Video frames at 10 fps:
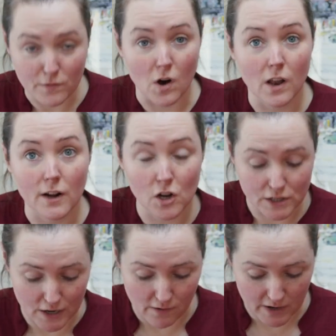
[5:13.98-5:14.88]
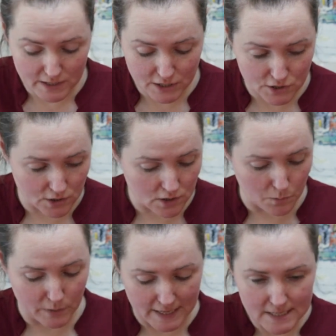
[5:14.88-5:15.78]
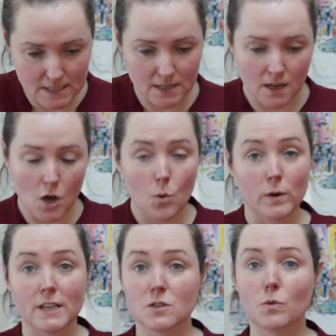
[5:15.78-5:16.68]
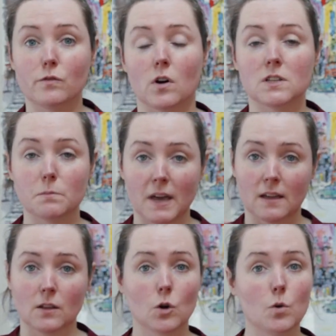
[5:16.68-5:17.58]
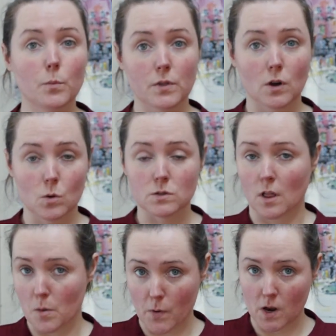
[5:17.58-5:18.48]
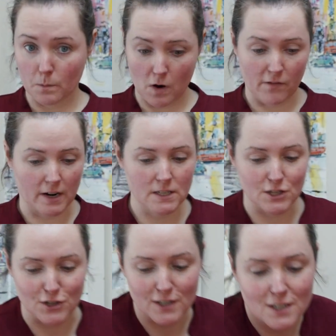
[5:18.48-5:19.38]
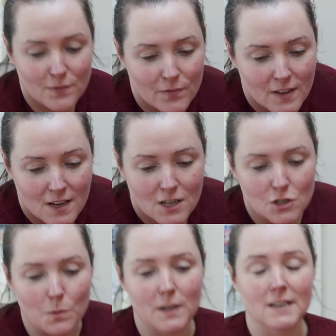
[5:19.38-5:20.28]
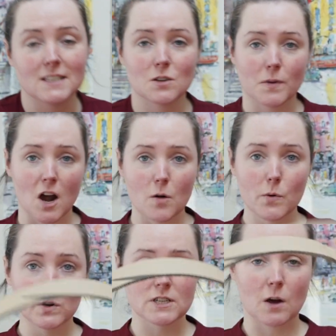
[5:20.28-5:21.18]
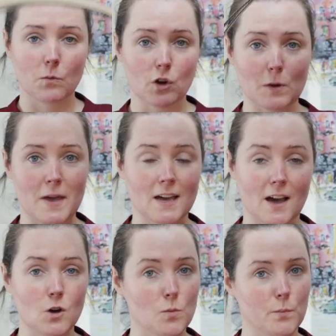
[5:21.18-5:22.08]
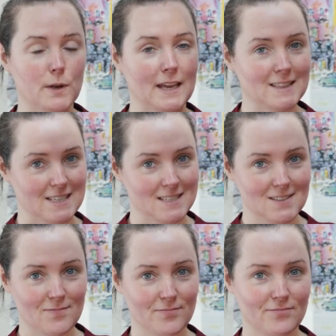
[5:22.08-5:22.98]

we've all our cutting of our t-shirt complete. We need to move on to making the hoop that goes on the bottom of our t-shirt. So we're going to need some cardboard and we're going to make a hoop like this.